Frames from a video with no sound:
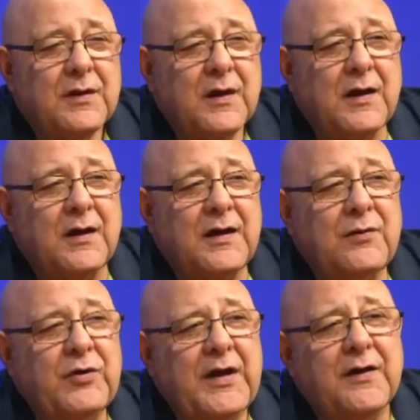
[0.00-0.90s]
Uh,
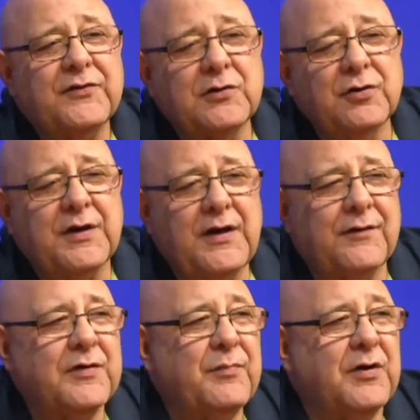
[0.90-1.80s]
and we have to look at
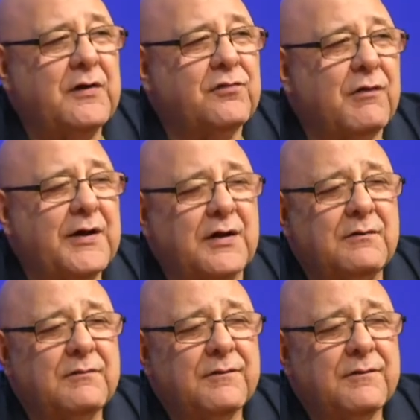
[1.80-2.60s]
everybody's record.